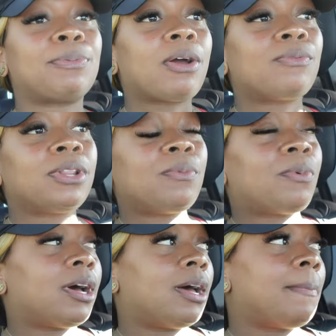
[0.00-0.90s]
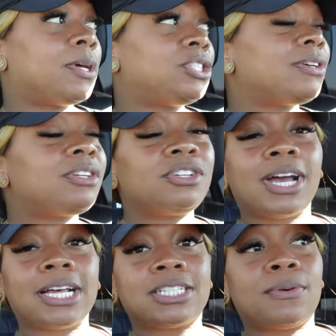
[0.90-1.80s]
what I really want. But you
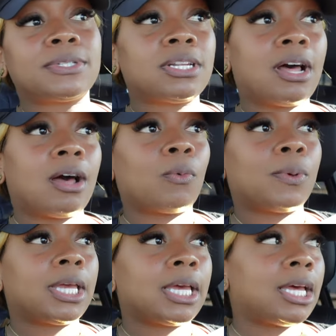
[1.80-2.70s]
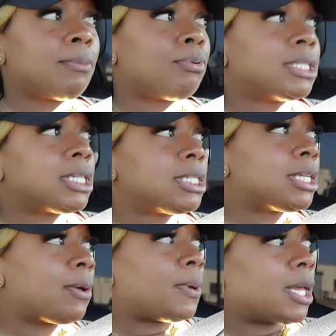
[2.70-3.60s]
guys know it's a long weekend, President's
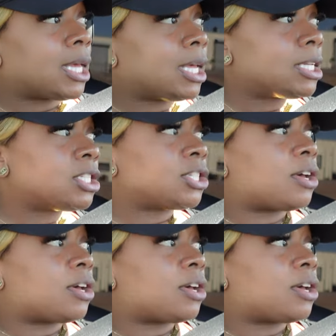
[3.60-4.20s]
Day weekend. So